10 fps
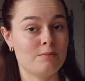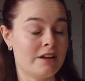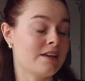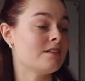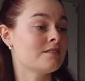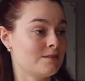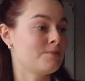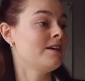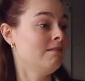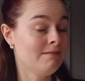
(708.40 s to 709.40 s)
might guess, because
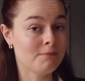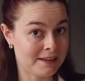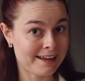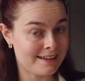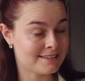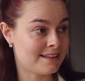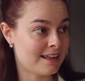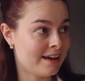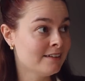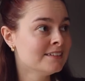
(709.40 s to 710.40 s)
we, we cat sit
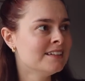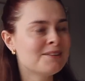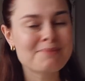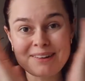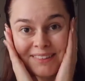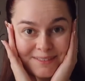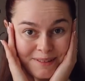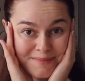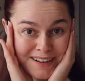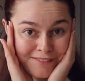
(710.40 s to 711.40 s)
there. Oh my God, this
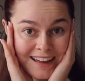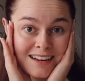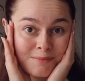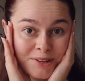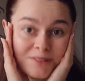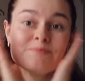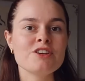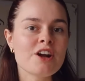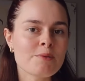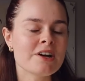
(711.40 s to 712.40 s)
won't be our flat anymore.
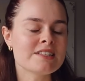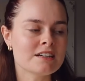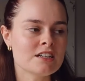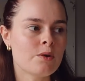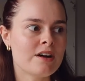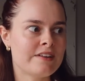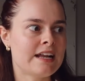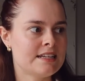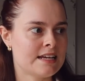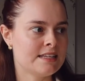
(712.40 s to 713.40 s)
You know what? It's actually quite
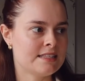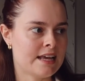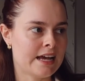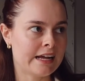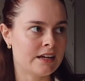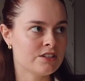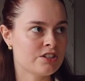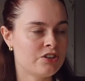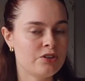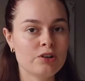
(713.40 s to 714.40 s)
validating
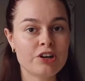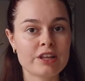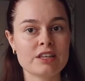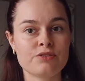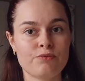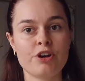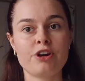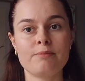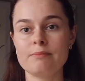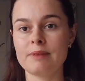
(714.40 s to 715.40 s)
to look at this
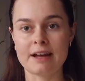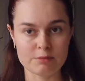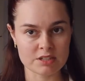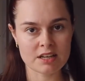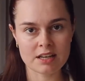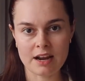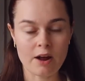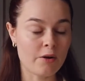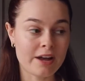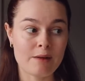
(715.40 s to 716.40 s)
room, like I'm just looking at it
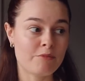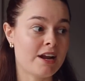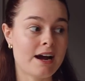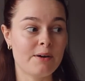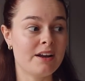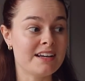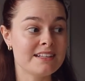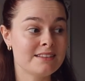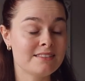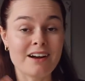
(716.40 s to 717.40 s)
on camera now, and I,
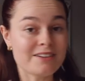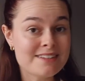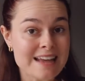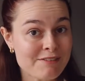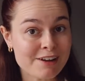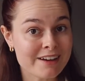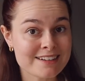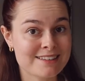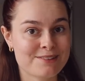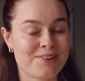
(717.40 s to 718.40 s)
I never
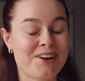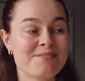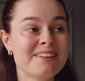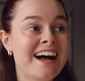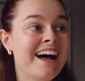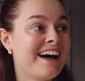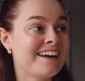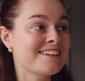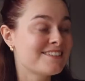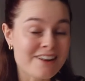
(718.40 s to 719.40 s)
liked this room
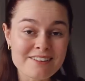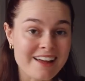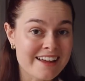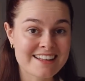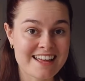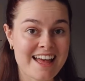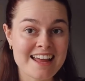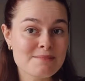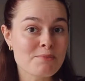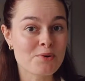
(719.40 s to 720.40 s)
and I don't like it
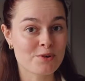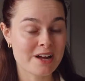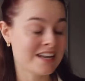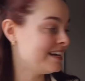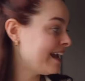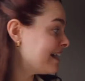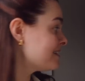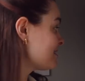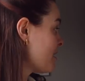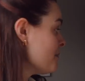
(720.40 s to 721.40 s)
any more or any
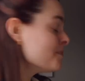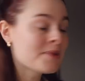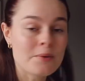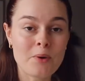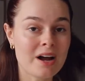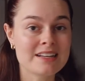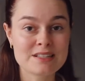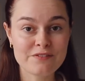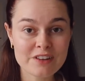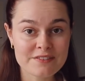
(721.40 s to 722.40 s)
less while
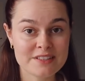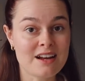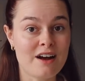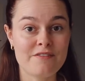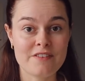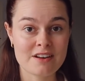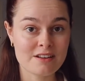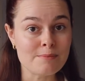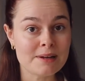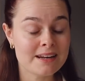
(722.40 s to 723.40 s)
it's full of stuff and
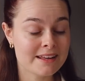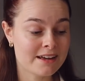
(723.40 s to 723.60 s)
completely